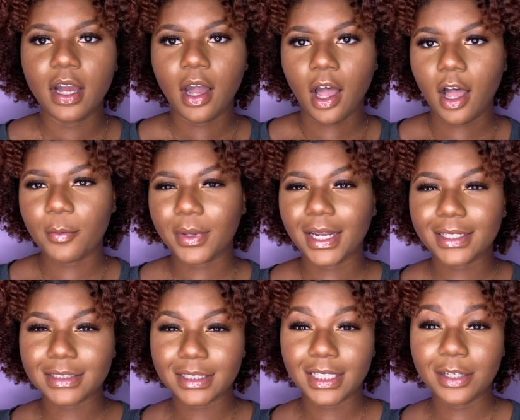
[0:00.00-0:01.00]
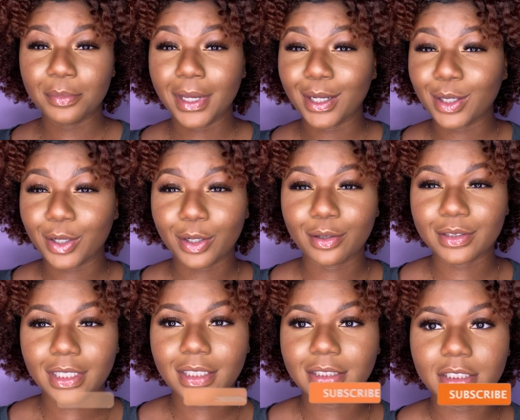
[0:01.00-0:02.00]
And I think my curls
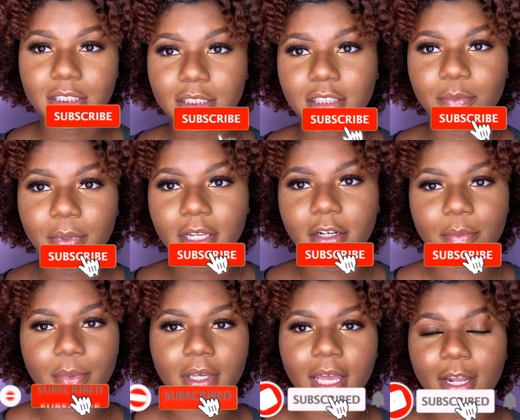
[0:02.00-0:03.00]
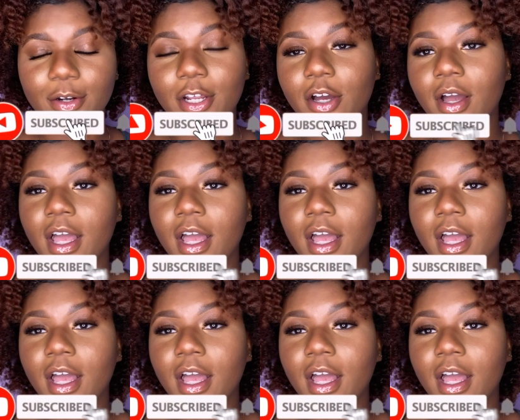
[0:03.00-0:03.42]
honestly just look better, but I don't know.